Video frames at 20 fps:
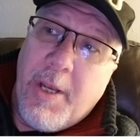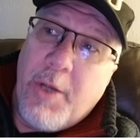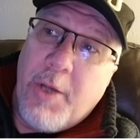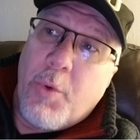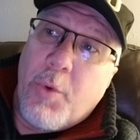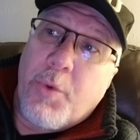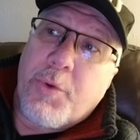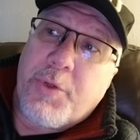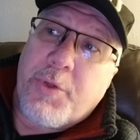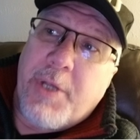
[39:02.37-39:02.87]

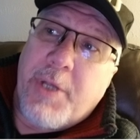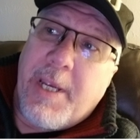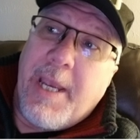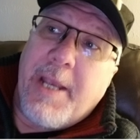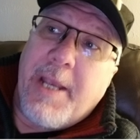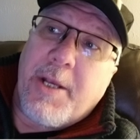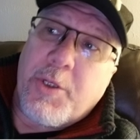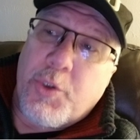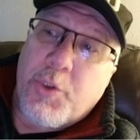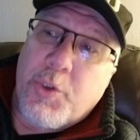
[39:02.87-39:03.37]
in order to
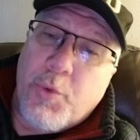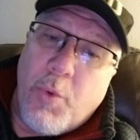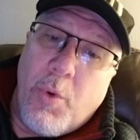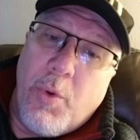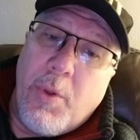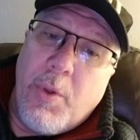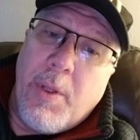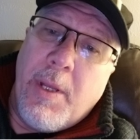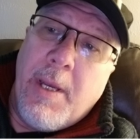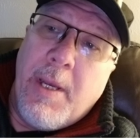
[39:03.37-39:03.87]
gain
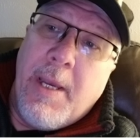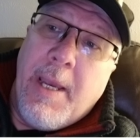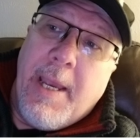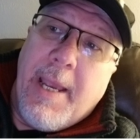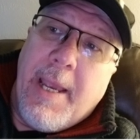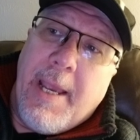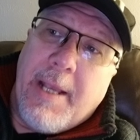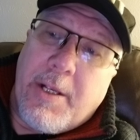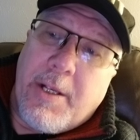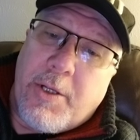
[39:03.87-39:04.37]
control
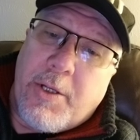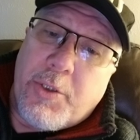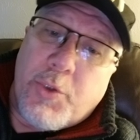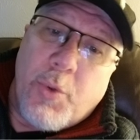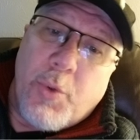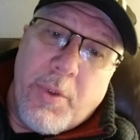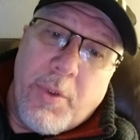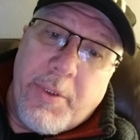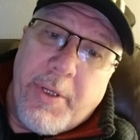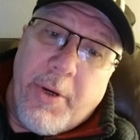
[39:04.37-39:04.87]
and
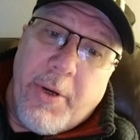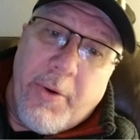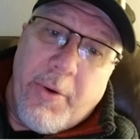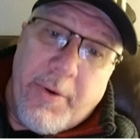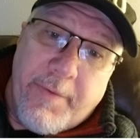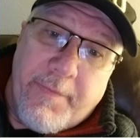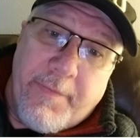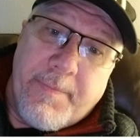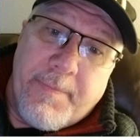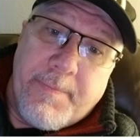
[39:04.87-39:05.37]
control a
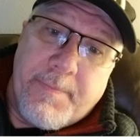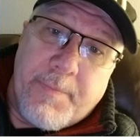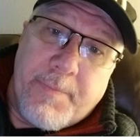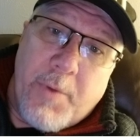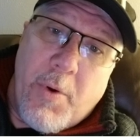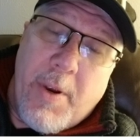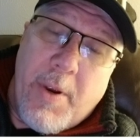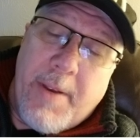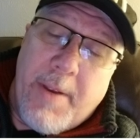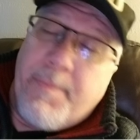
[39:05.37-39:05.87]
narrative.
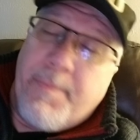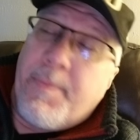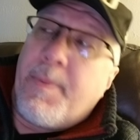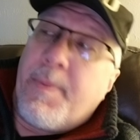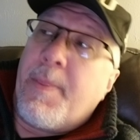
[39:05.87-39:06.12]
All right.